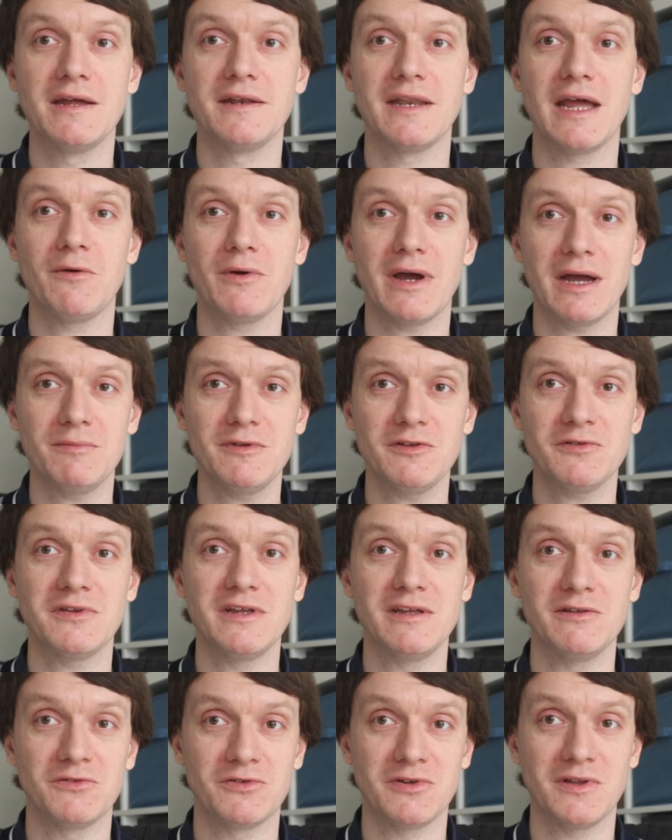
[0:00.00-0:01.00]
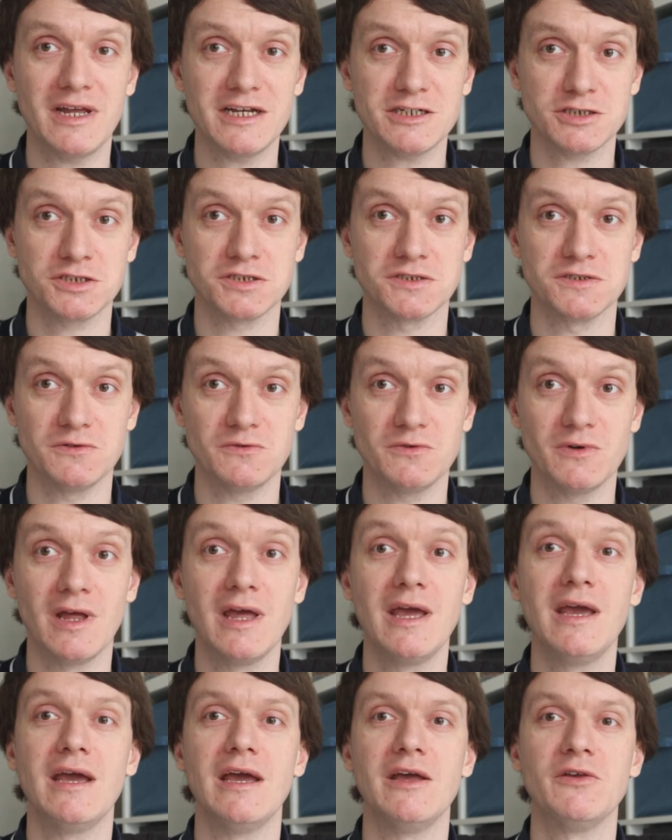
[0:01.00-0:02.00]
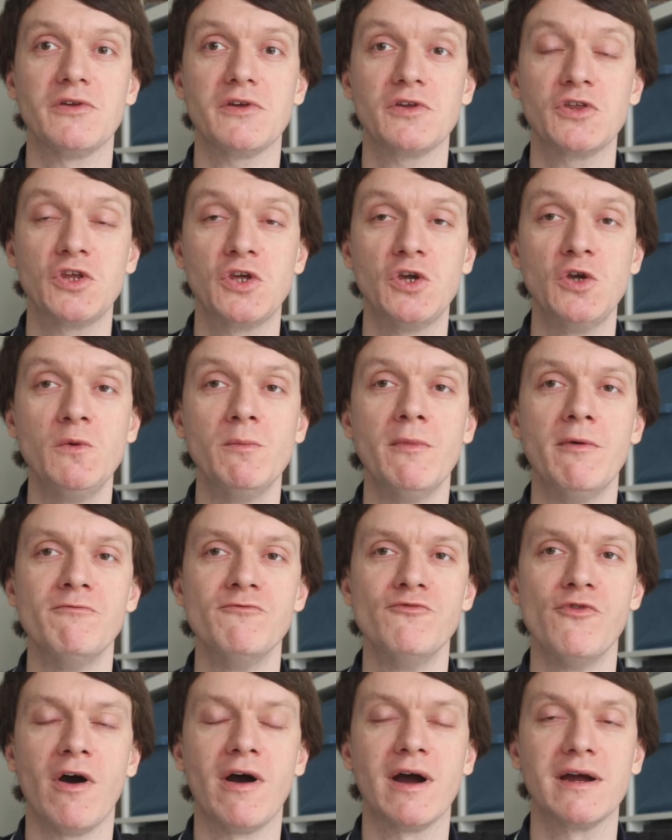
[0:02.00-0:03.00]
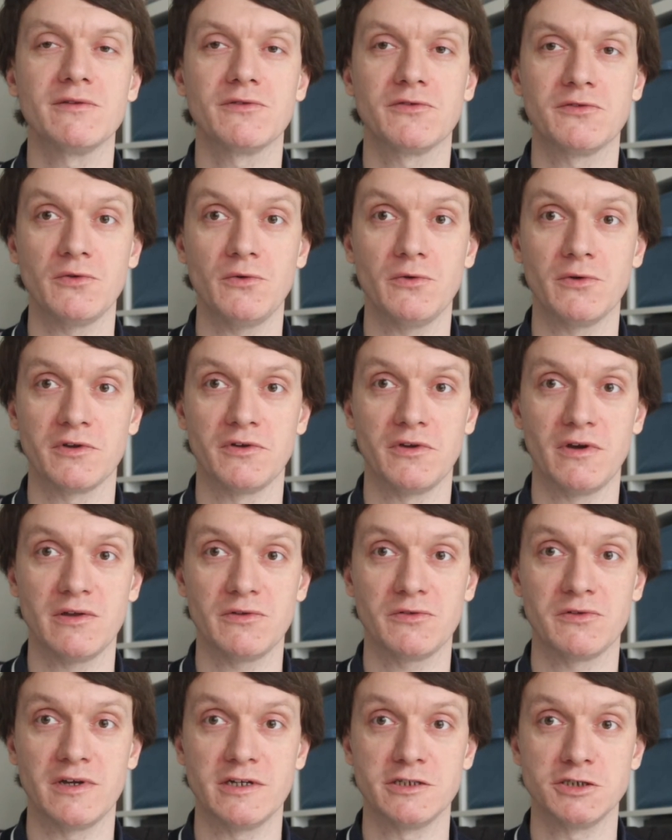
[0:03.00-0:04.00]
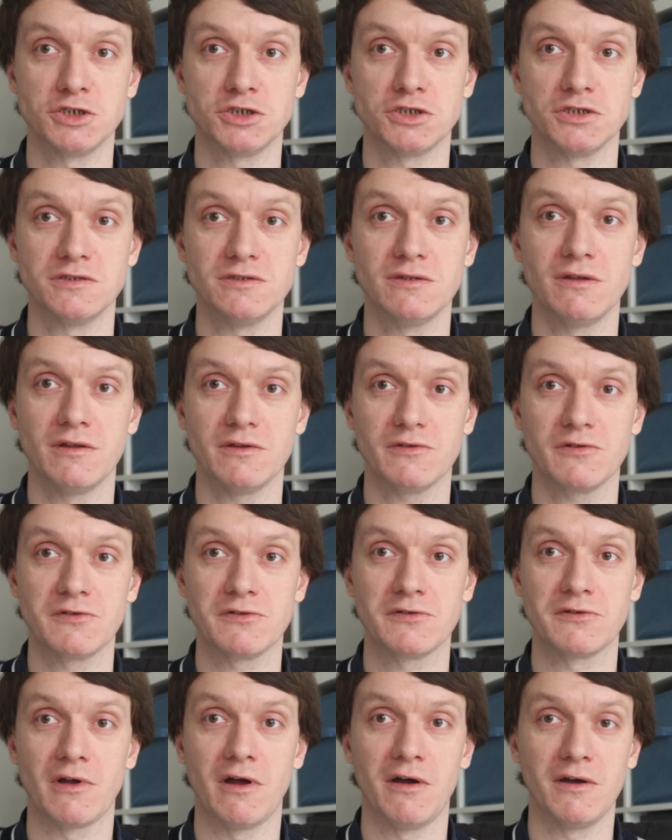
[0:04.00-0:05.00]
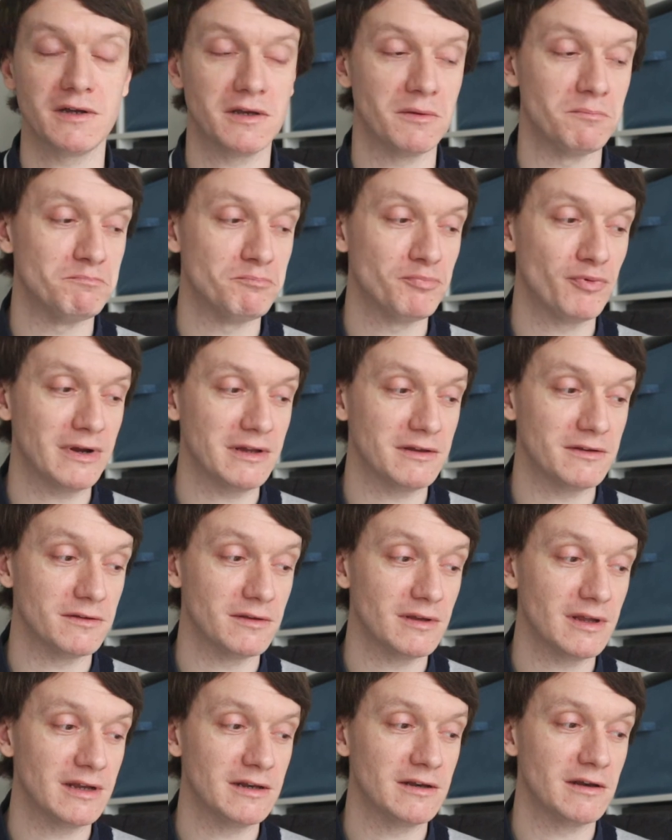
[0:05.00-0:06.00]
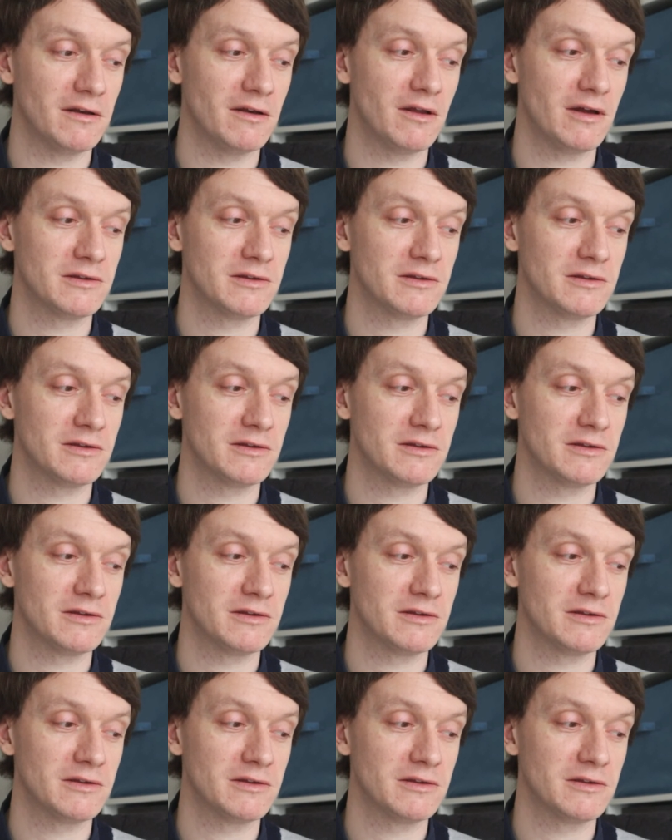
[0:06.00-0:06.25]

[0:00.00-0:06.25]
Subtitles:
Now, Amnesty International is a human rights organisation that started in Britain in the